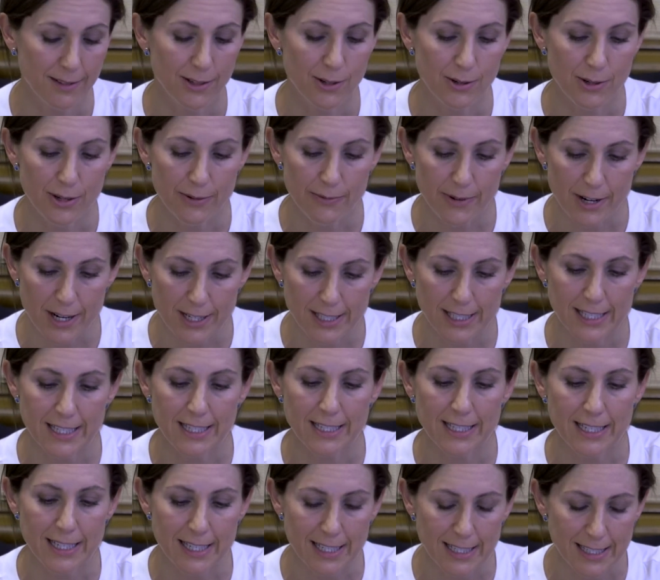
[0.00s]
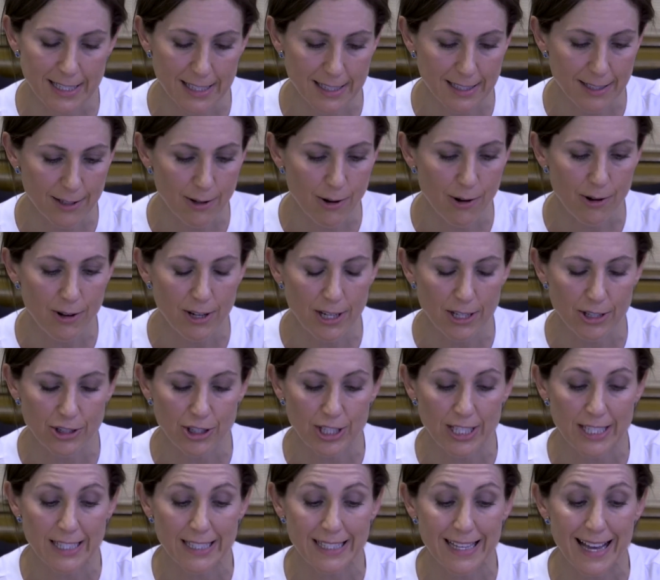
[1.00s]
universities,
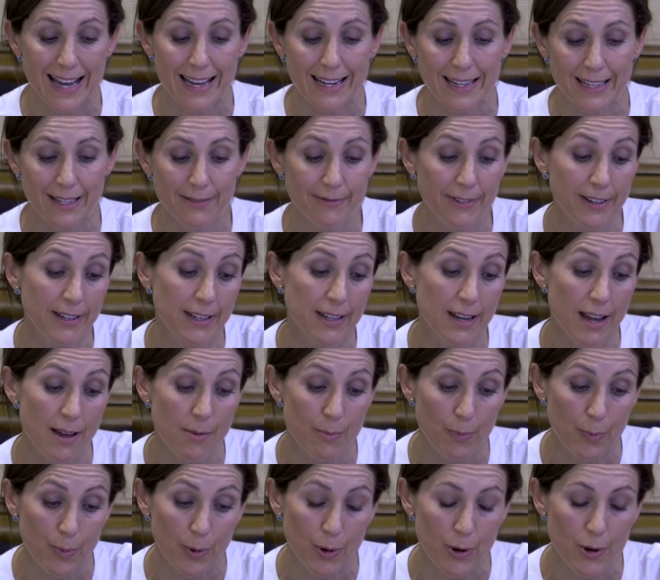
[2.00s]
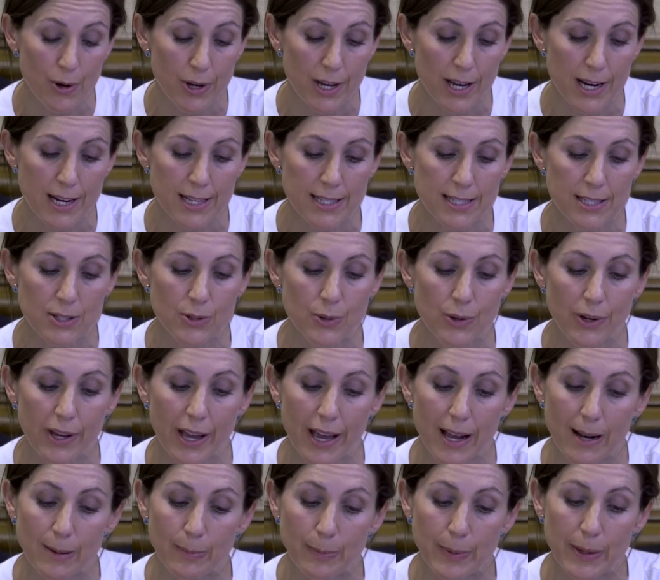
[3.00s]
colleges, and even employers to
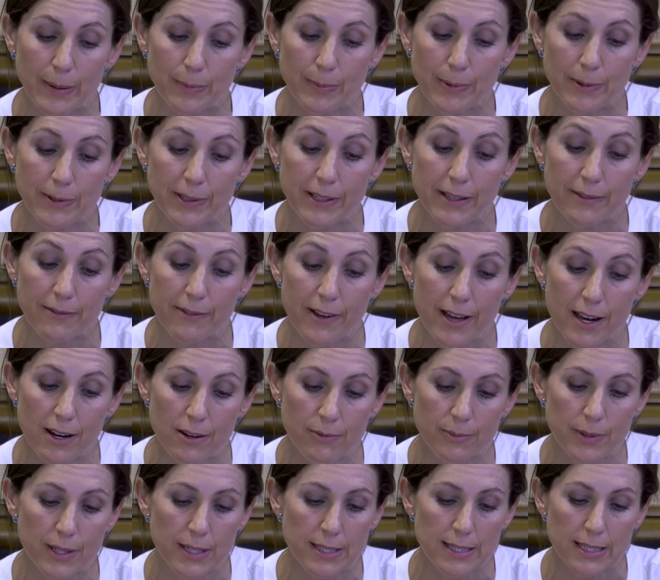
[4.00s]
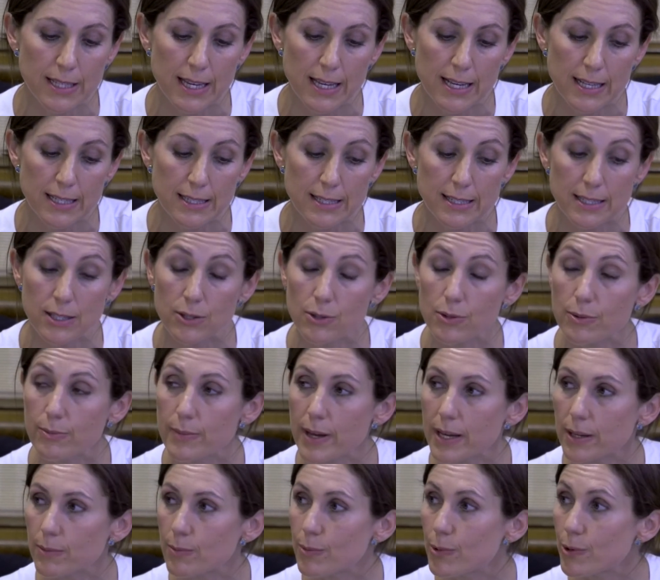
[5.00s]
help people develop the skills to
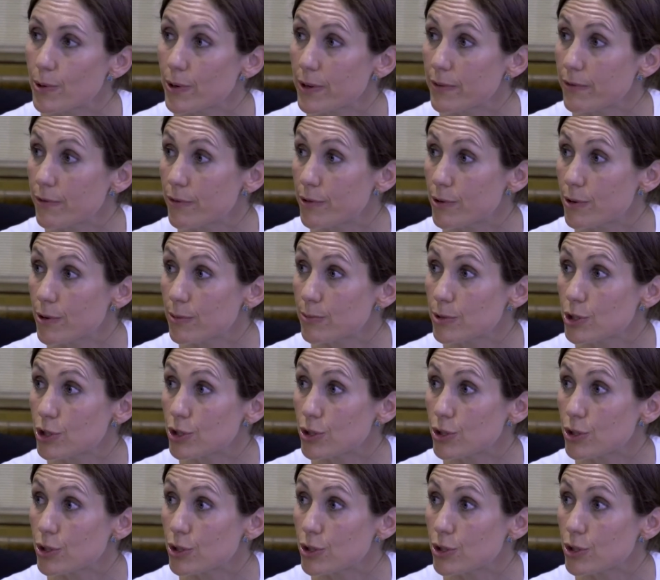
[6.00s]
make more informed